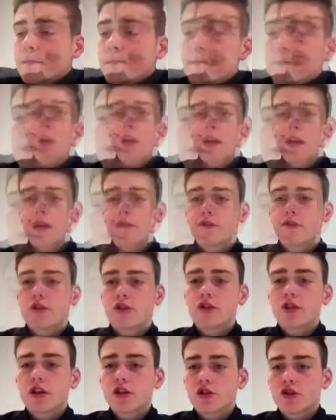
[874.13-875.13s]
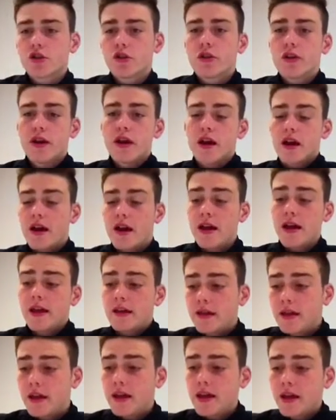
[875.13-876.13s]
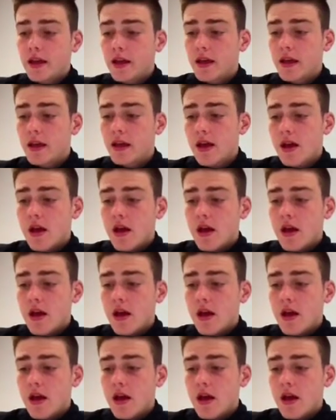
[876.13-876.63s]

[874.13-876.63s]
Like I've just touched on there in the